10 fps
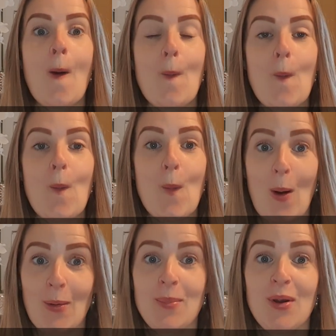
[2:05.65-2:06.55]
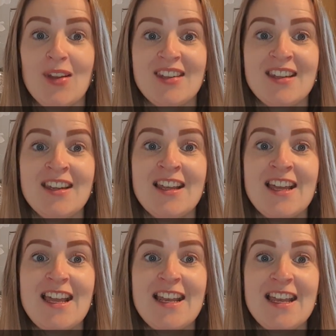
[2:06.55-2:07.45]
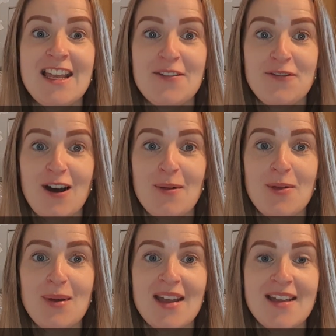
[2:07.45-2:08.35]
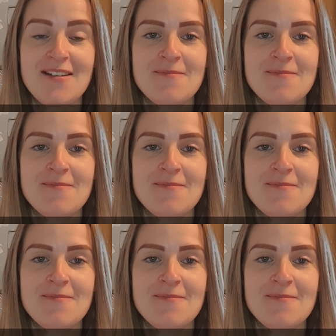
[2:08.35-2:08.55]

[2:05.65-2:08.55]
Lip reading: one person in an informal way,